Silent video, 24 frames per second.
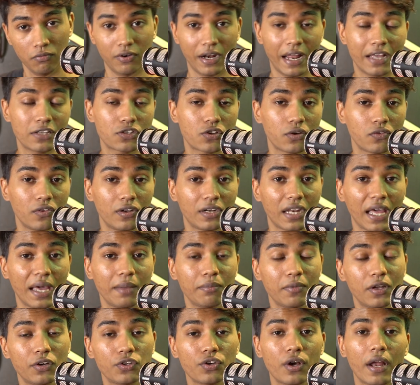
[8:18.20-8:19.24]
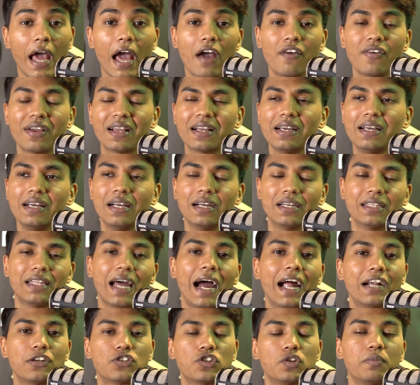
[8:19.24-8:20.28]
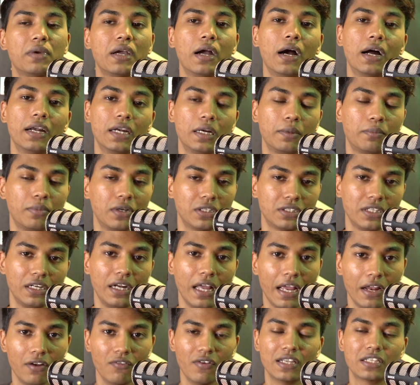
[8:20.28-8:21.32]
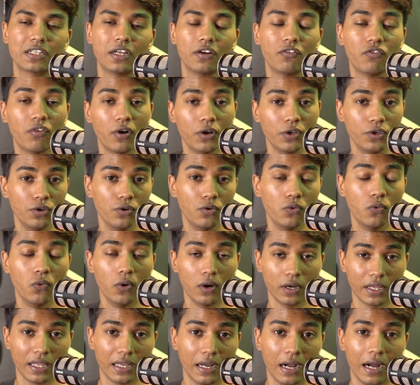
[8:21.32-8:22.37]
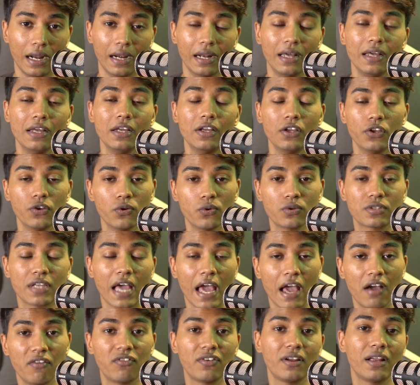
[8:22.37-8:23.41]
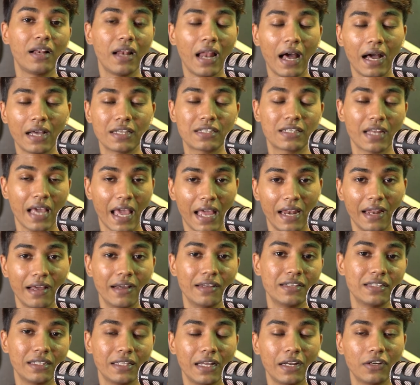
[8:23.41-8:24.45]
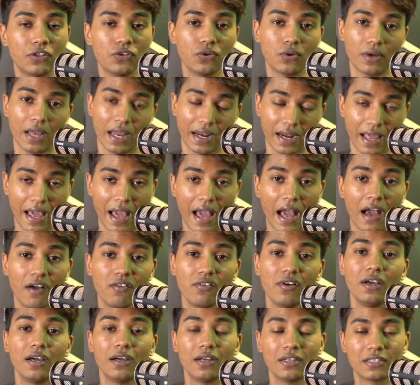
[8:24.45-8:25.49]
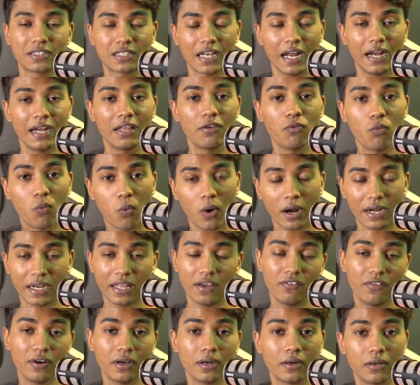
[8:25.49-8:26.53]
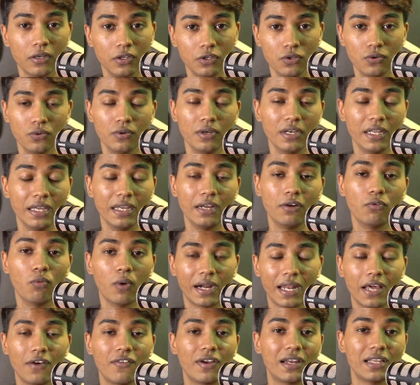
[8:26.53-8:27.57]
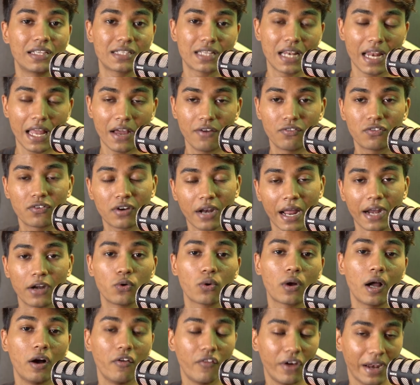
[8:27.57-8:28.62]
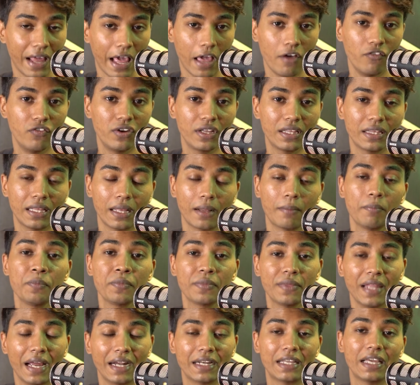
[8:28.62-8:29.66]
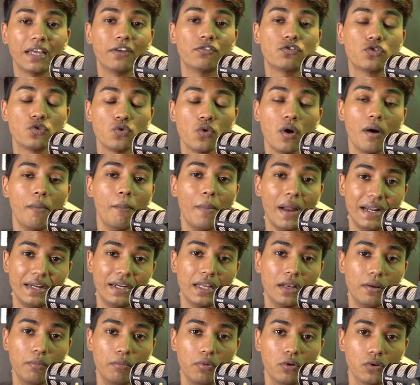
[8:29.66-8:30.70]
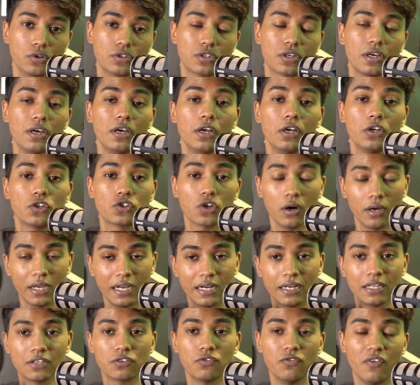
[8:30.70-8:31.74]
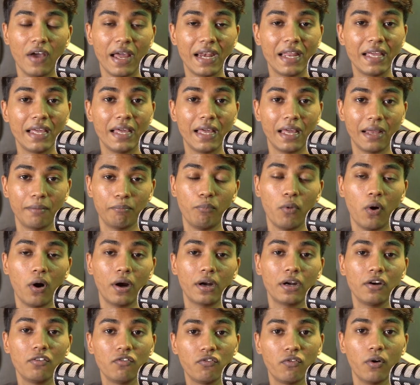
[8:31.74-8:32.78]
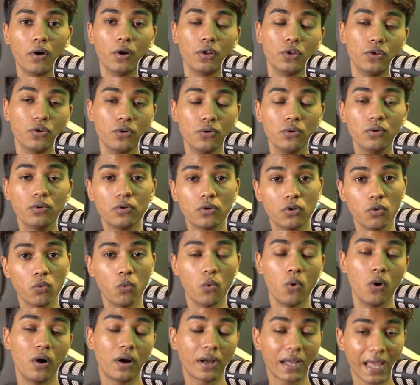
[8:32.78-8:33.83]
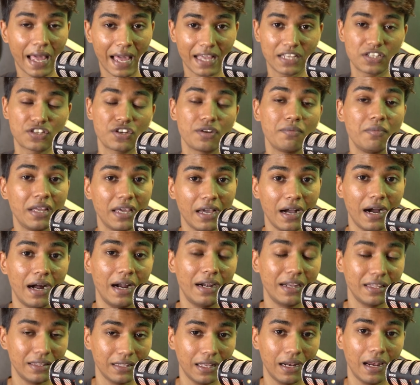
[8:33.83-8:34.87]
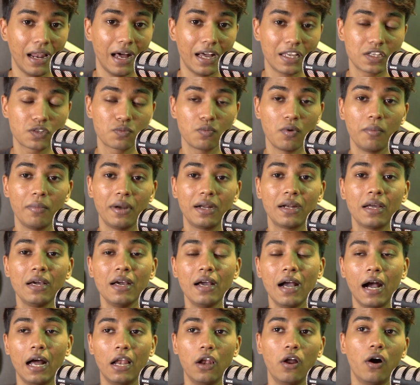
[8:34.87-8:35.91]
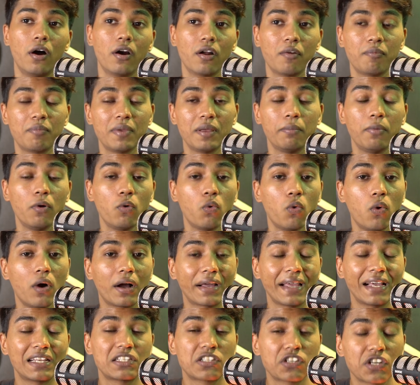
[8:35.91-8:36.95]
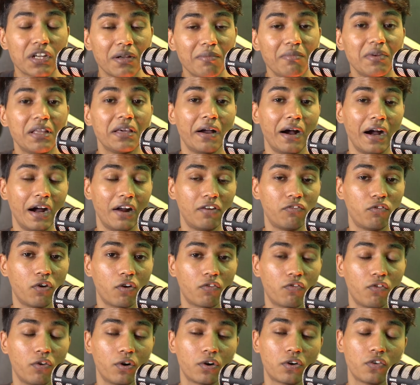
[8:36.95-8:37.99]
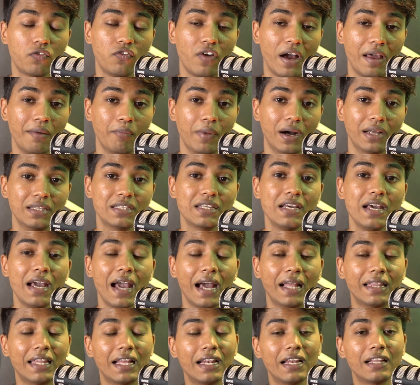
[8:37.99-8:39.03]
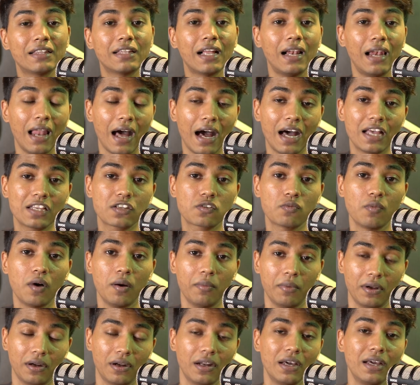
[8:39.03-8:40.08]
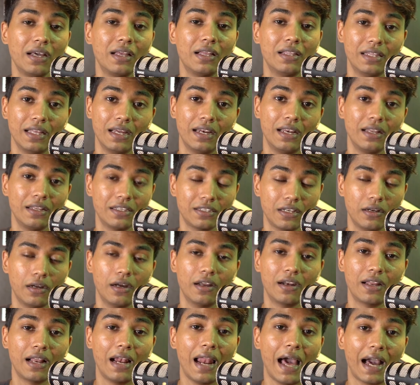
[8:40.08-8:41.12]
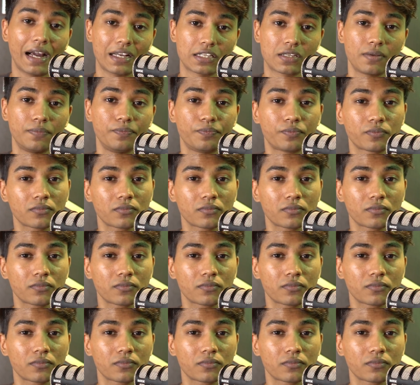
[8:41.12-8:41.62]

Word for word: rest of the time that you're having that should be 100% invested for you working hard use every last energy that you can have study whatever you need whatever is left try to cover everything that gives you a mental boost so it is very important for you to work extremely hard in the last moment a lot of people work extremely hard for 4 to 5 months and then in the last moment there is a uh, relax